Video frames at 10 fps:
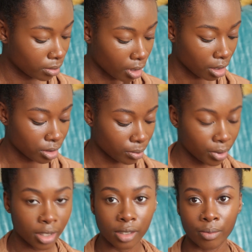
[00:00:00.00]
also
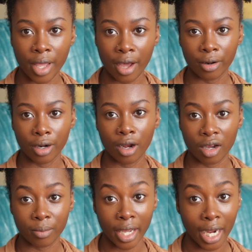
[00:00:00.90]
put some powder
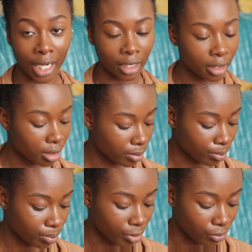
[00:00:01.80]
on my eyelids
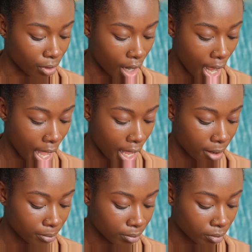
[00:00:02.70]
before
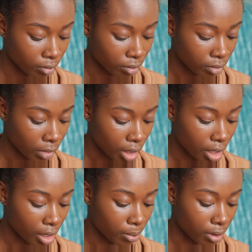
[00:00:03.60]
I
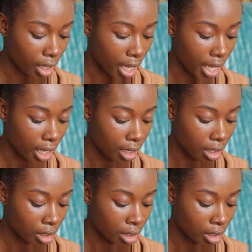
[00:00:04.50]
apply